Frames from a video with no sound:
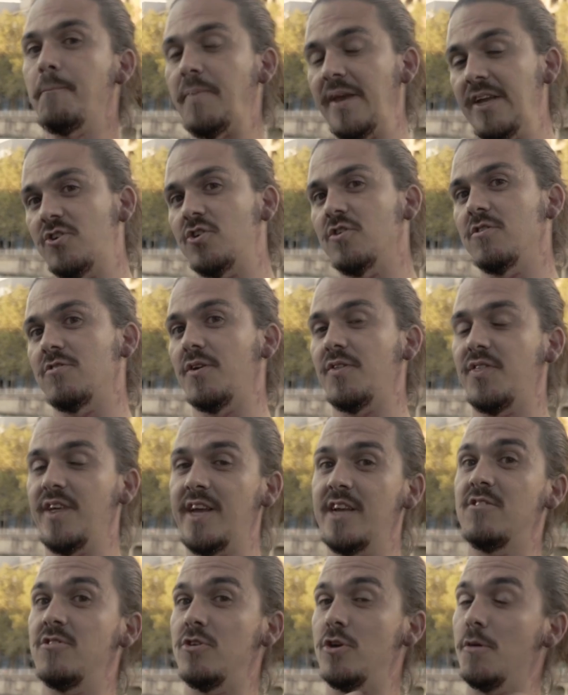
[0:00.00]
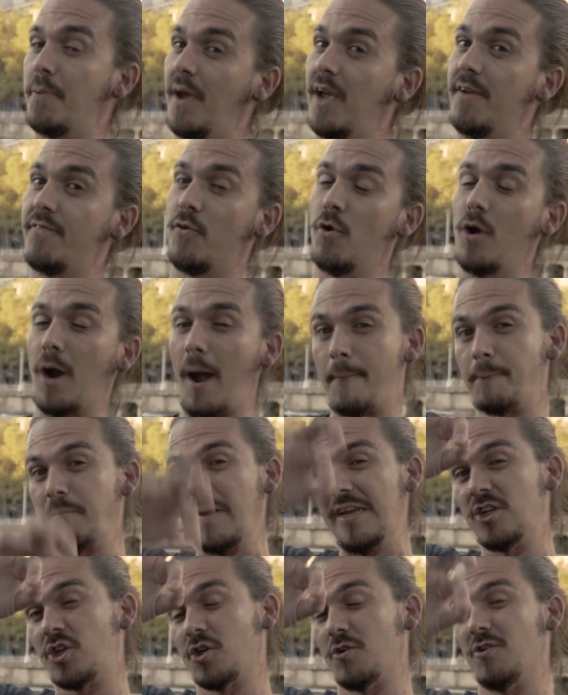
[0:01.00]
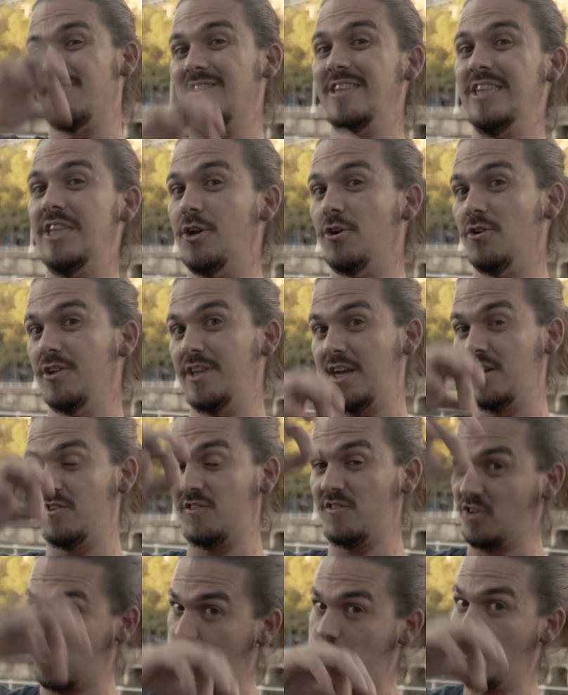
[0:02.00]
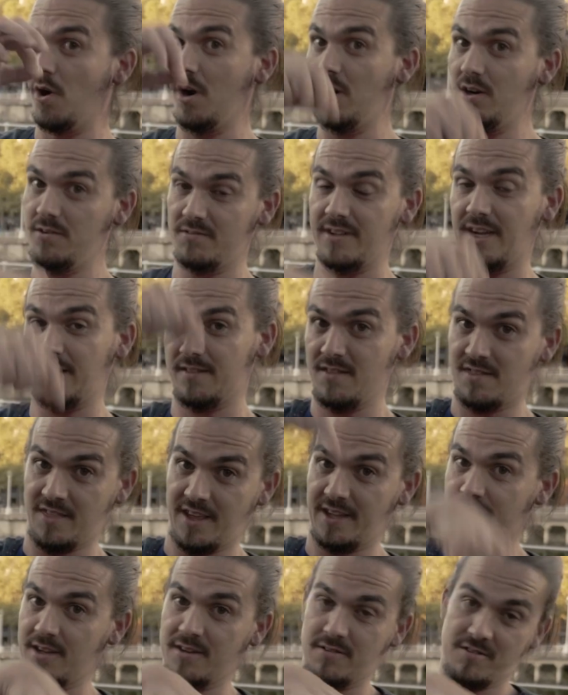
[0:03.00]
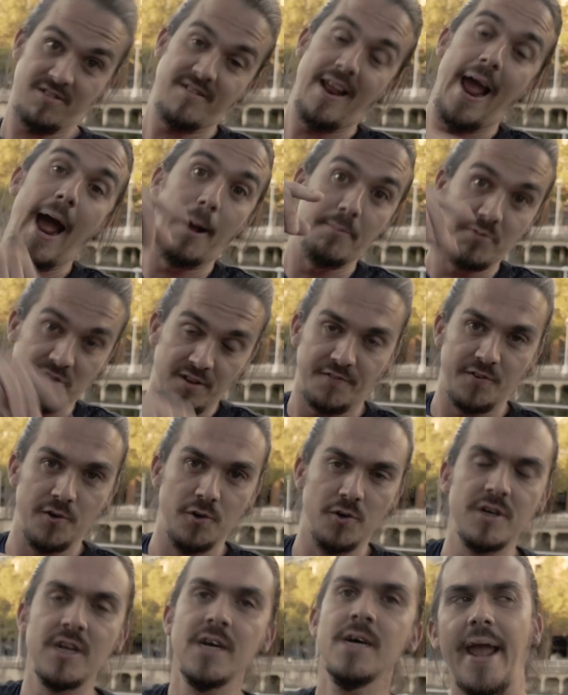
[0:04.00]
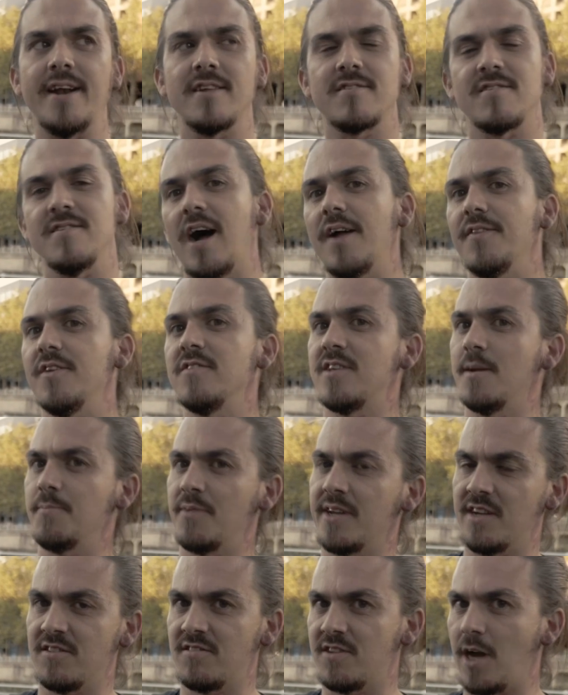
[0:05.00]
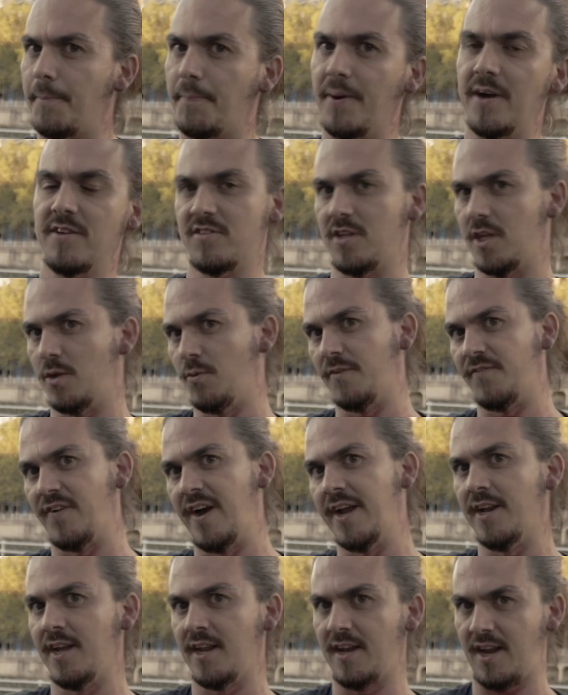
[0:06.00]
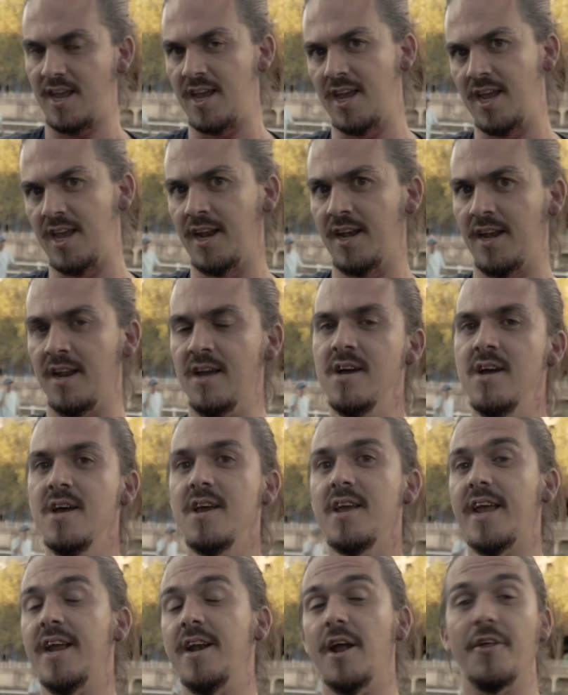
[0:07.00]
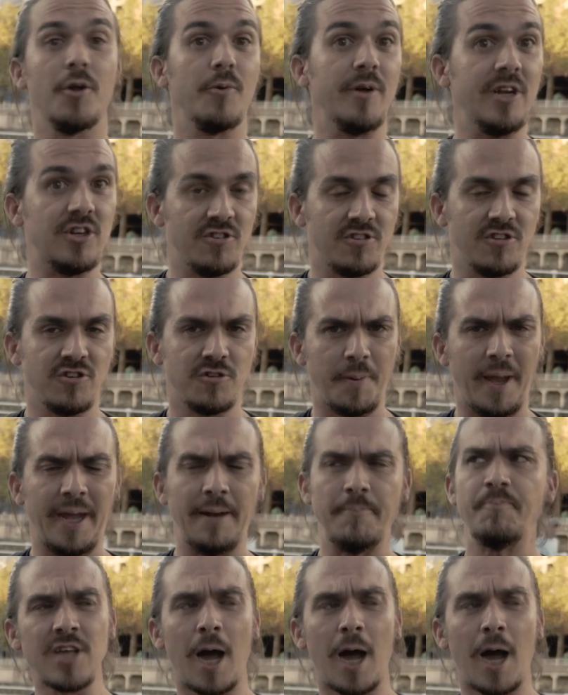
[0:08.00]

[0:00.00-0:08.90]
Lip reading: Pinchos are things that you pay for. A pincho is literally a skewer, like the thing that stabs the food. And it's not the same thing as tapas that you would find in other regions in Spain.